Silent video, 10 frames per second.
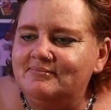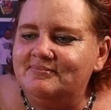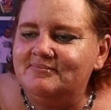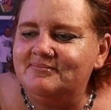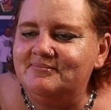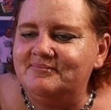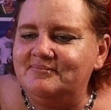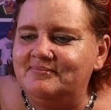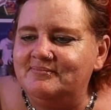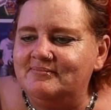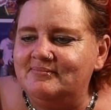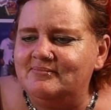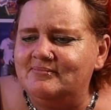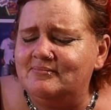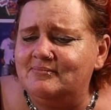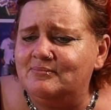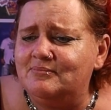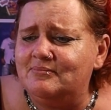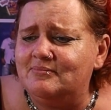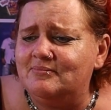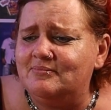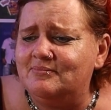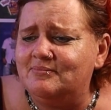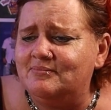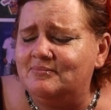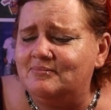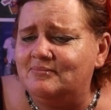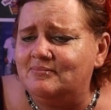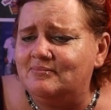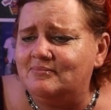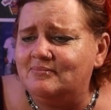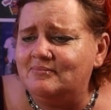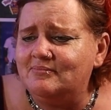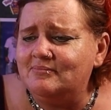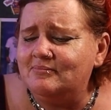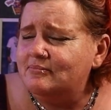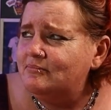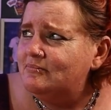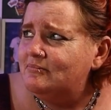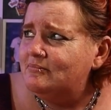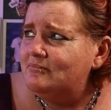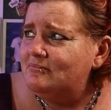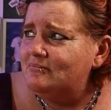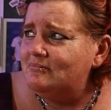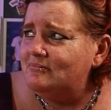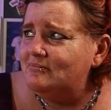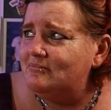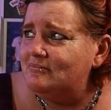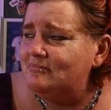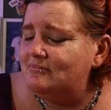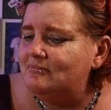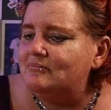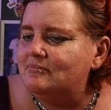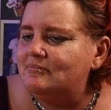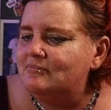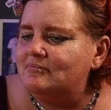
No words are spoken by the person on screen.